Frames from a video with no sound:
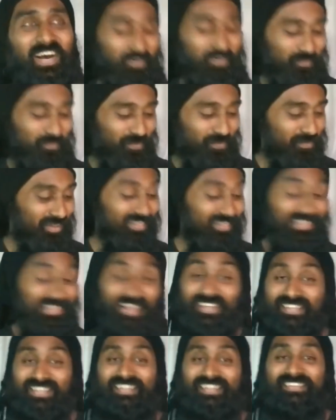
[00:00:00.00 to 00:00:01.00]
We were
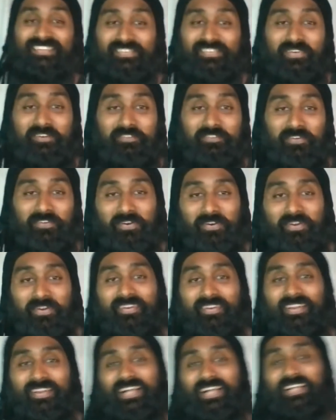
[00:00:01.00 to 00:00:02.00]
lucky to have
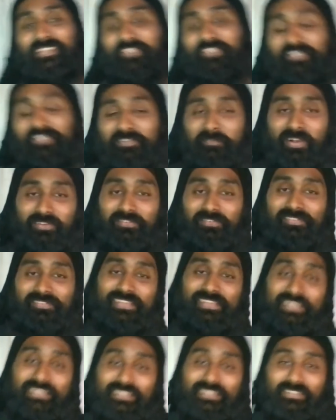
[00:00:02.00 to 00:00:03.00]
heard Dr. Michael
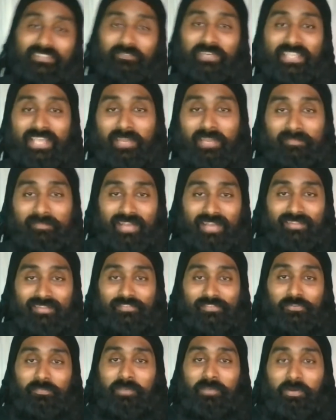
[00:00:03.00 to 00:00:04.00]
Steger, when he came down
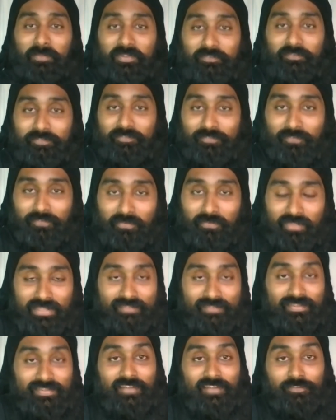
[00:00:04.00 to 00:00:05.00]
to Melbourne for the
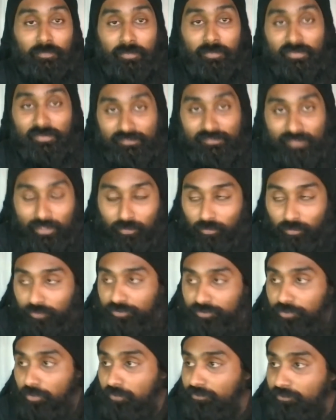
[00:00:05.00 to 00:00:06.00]
International Positive
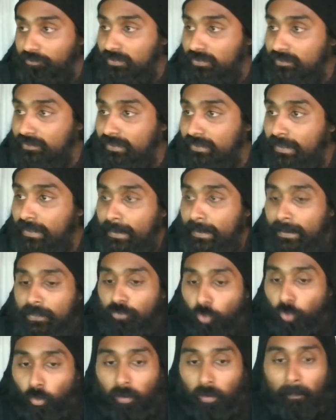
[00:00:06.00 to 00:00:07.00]
Psychology Conference,
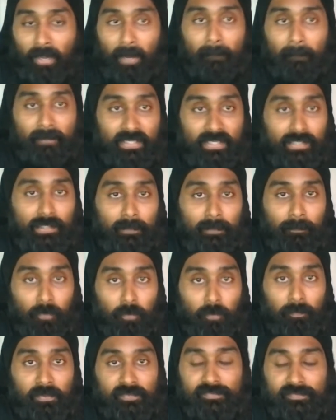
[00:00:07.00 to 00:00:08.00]
talk about meaning and
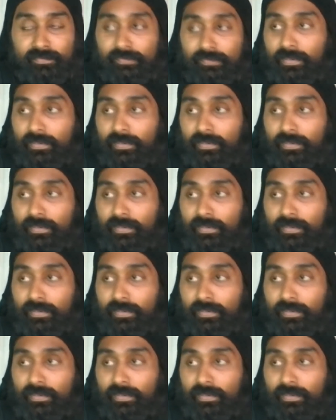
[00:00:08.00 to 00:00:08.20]
purpose.